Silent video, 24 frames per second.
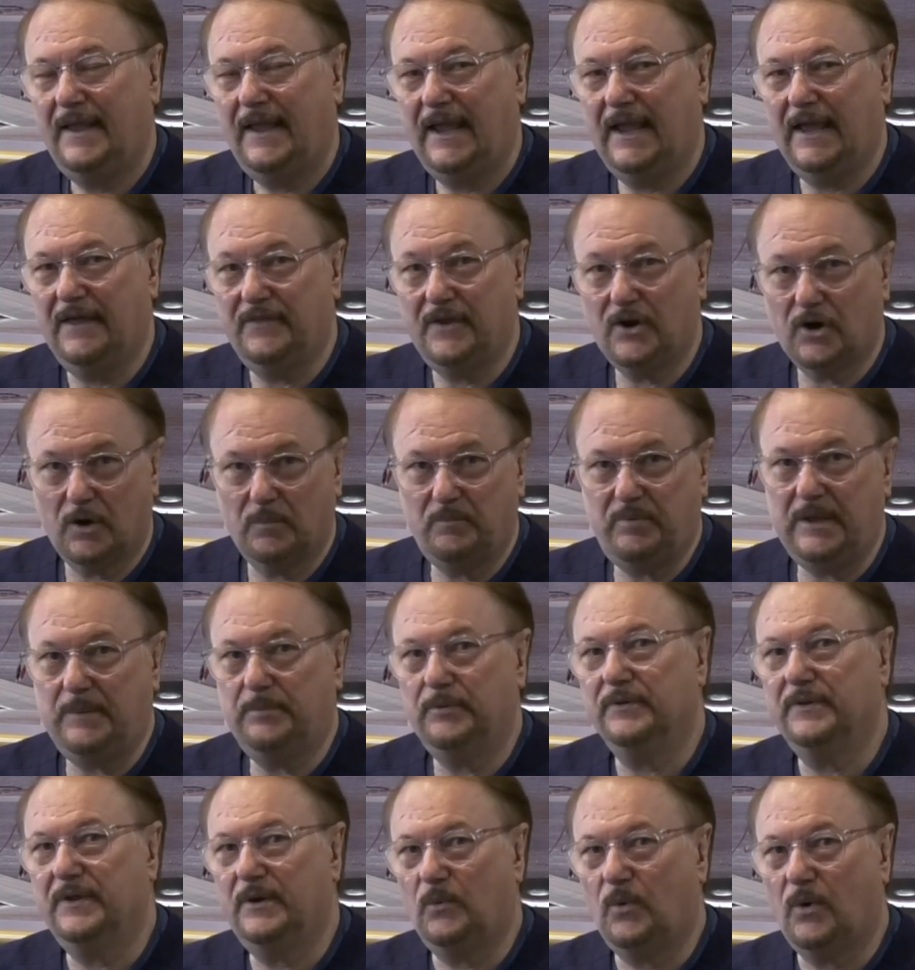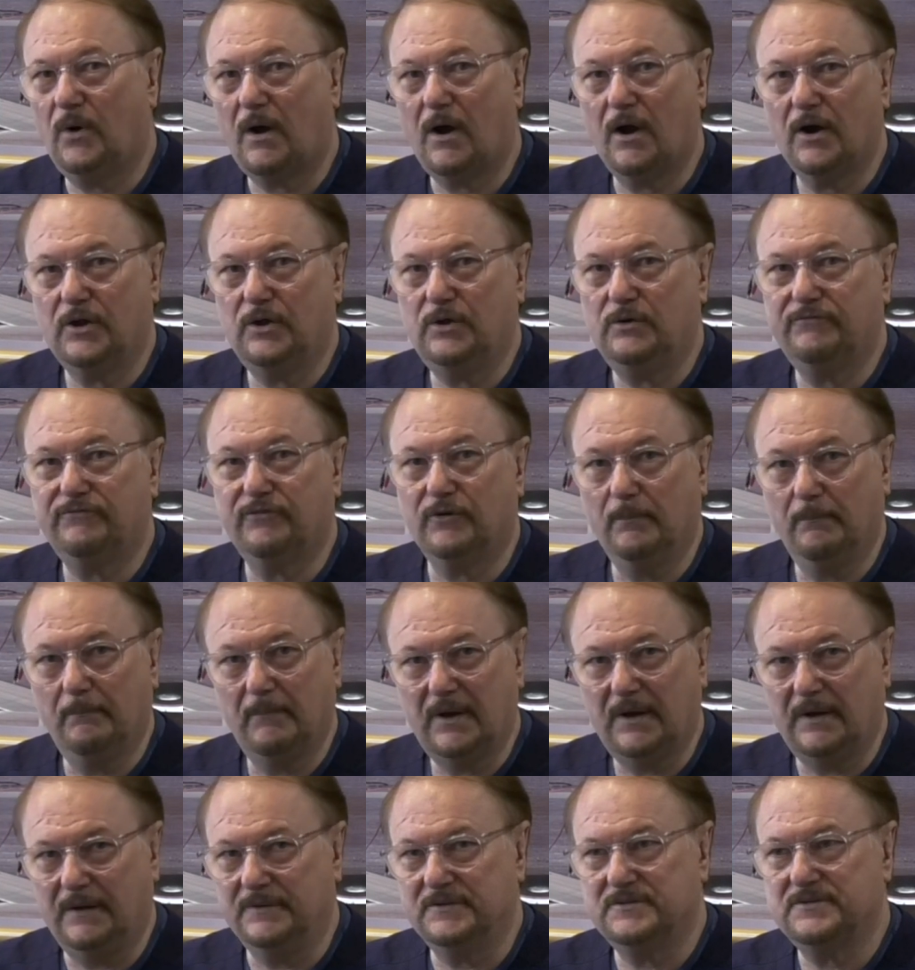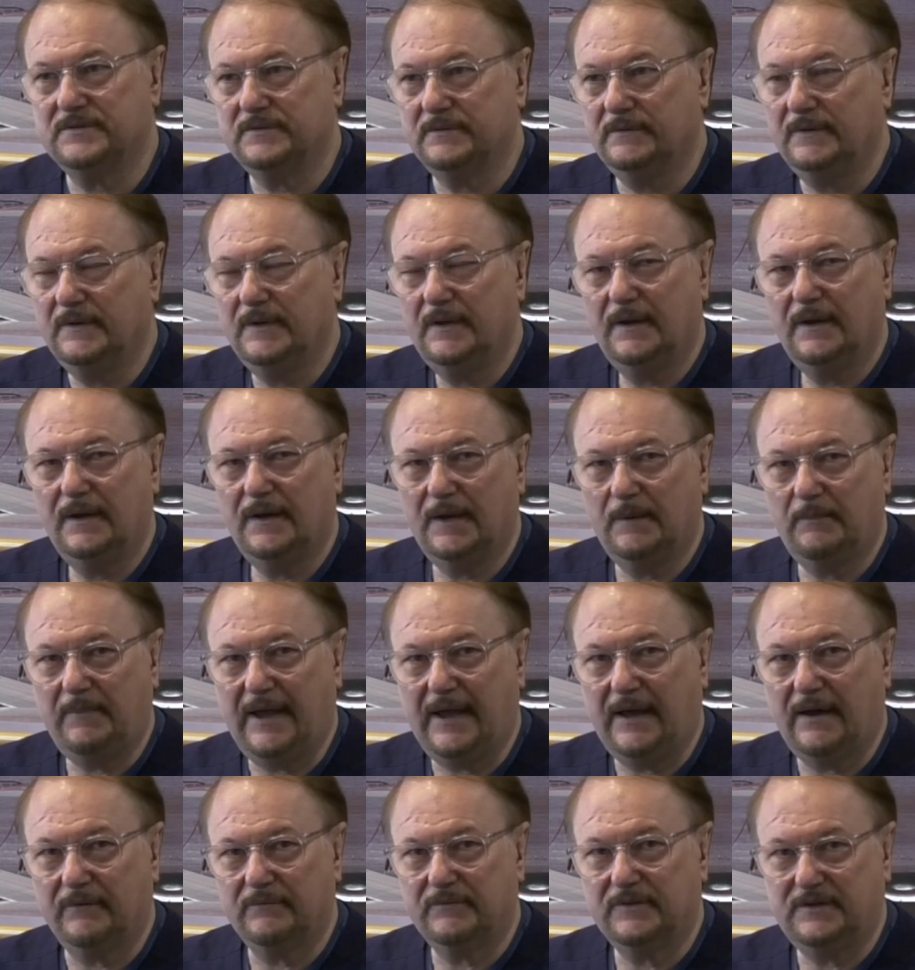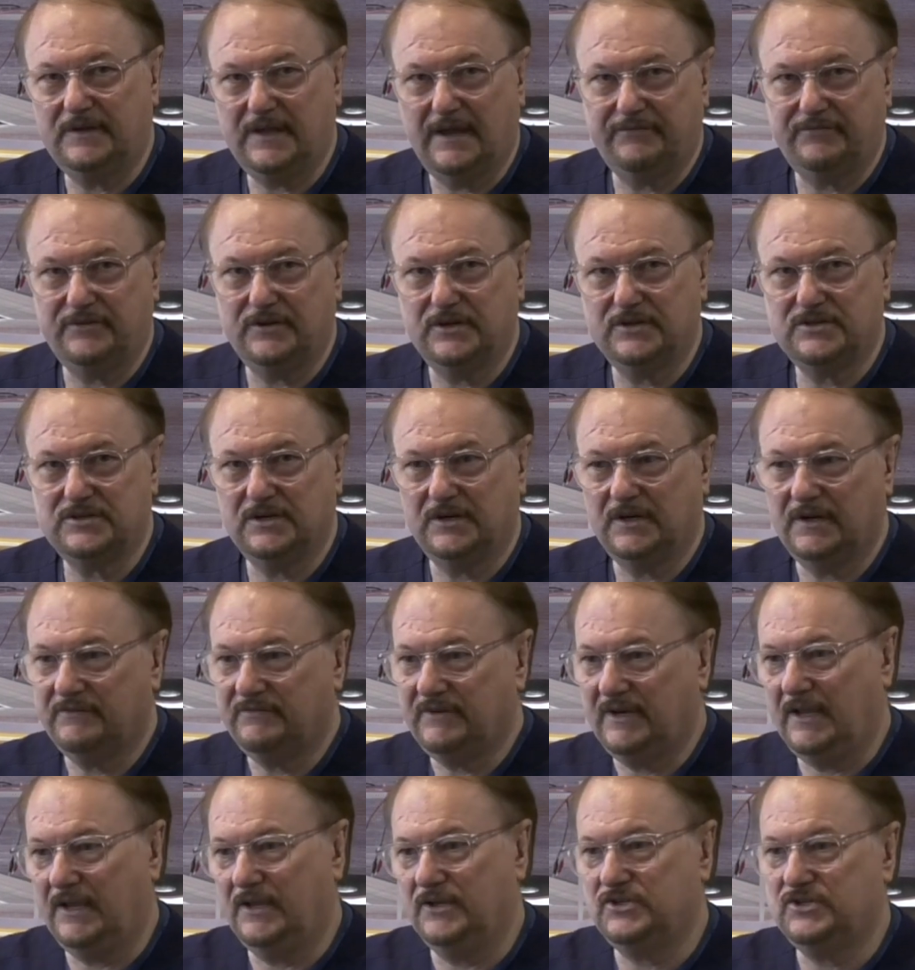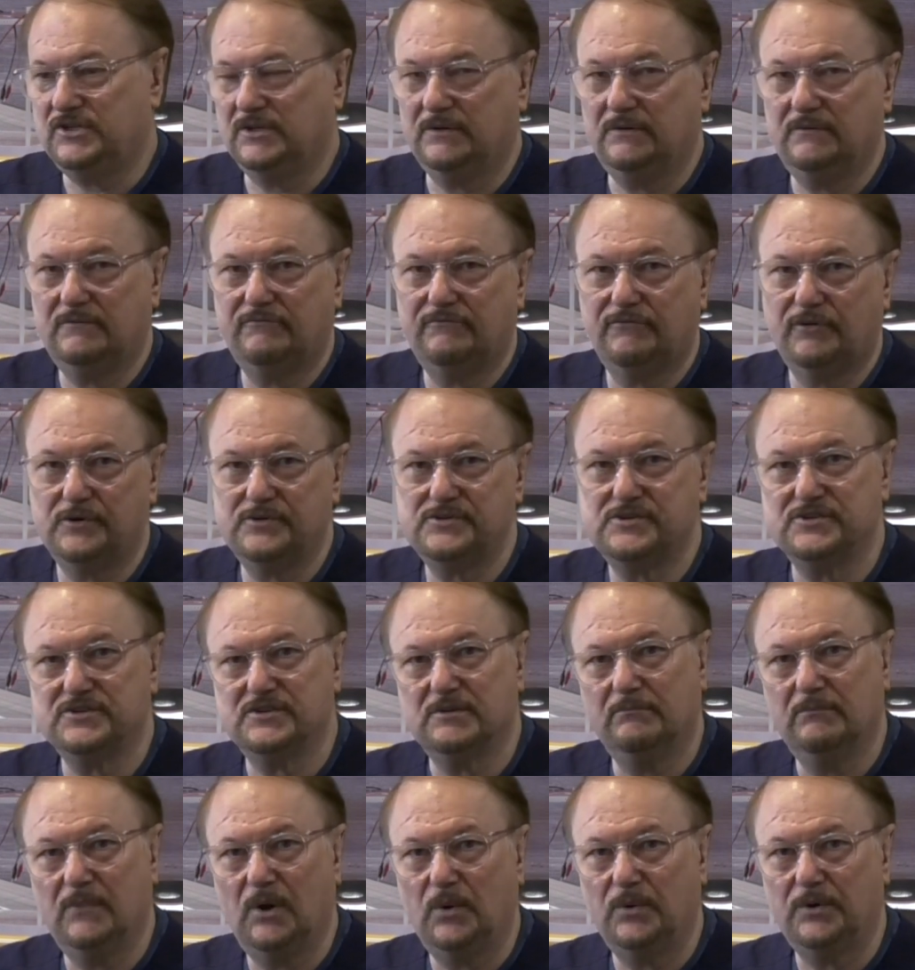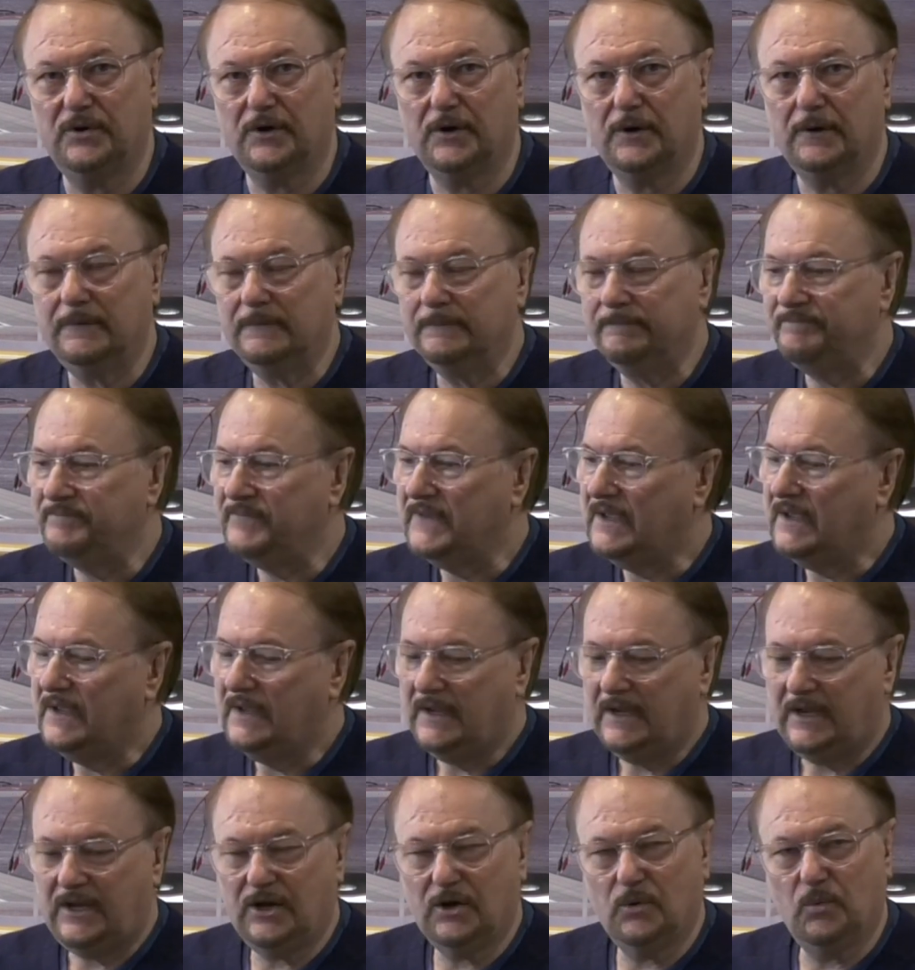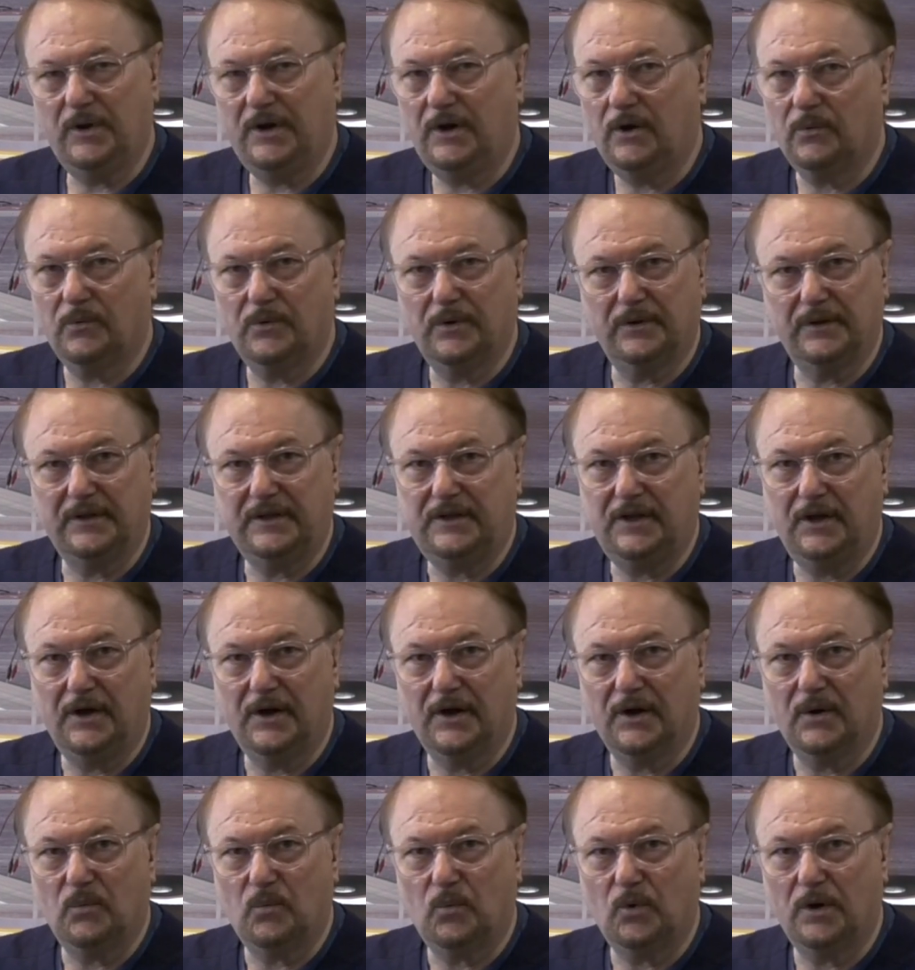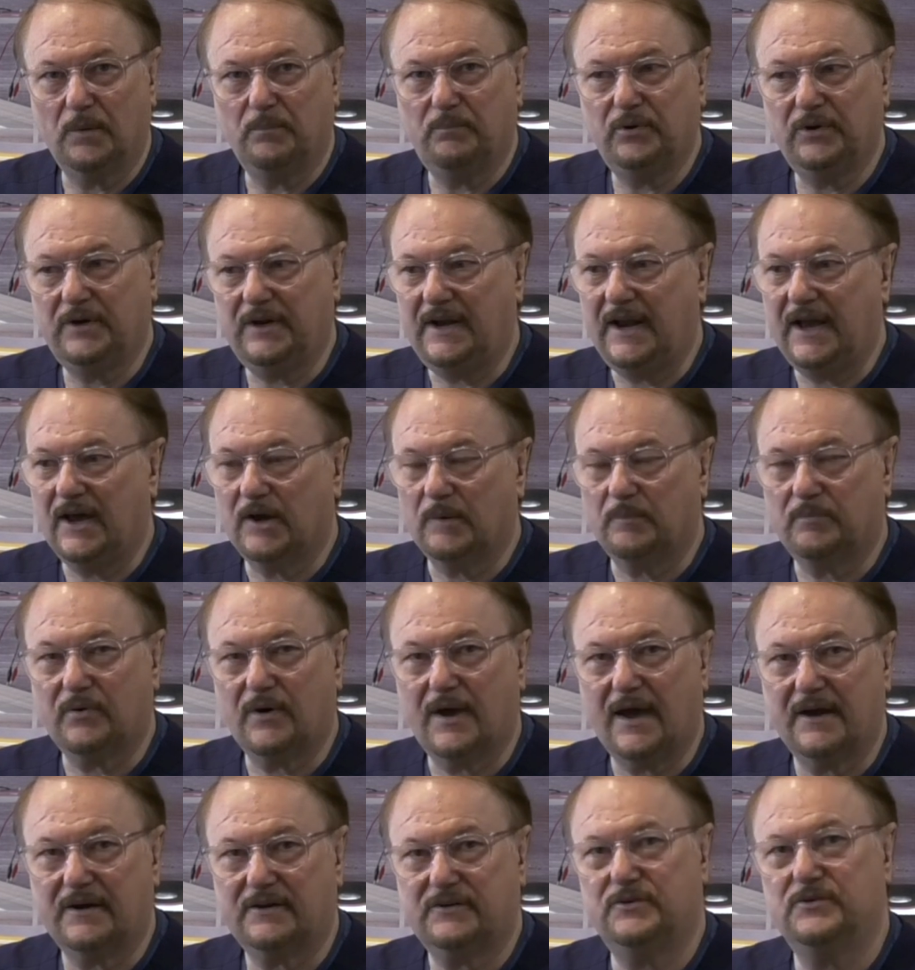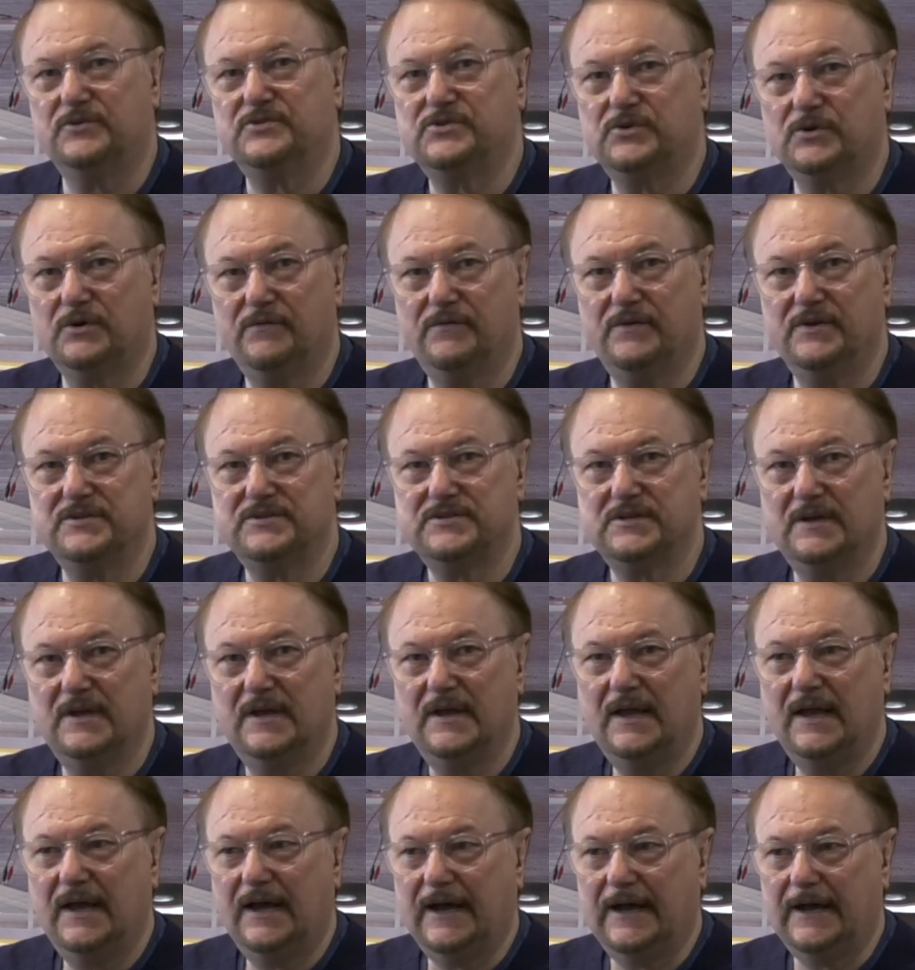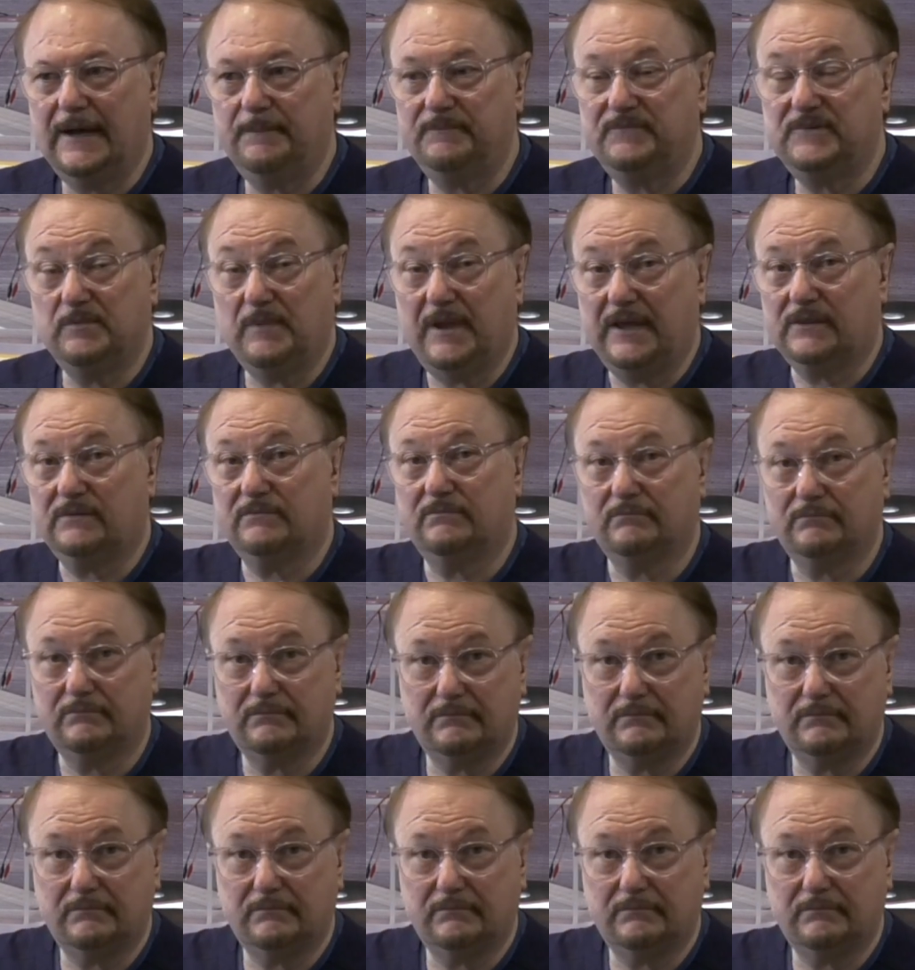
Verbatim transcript: And there are people that will argue for months about the definition of an engine versus a motor. Here we don't really care. We're putting out a product or service um, to make